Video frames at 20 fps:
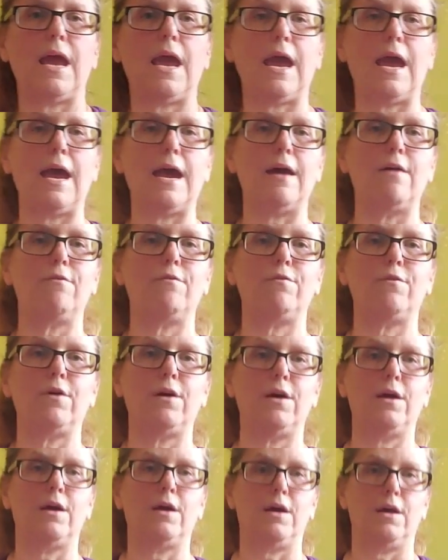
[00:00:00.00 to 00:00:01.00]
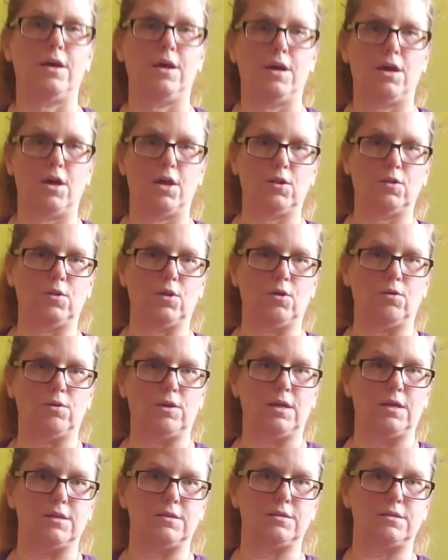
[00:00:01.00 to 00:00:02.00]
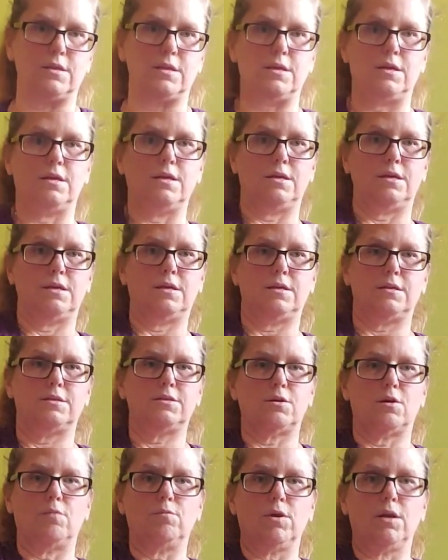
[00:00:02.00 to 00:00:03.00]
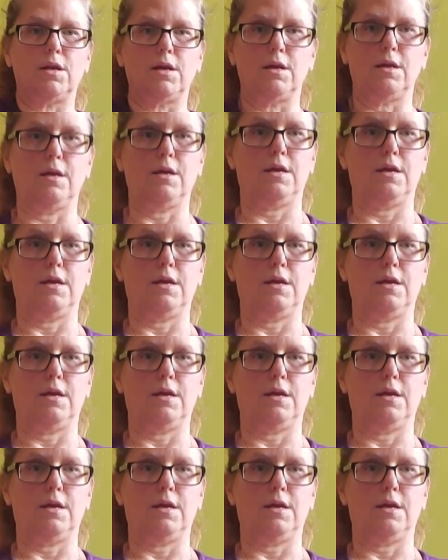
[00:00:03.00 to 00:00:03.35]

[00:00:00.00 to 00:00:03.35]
half lotus. So I'm gonna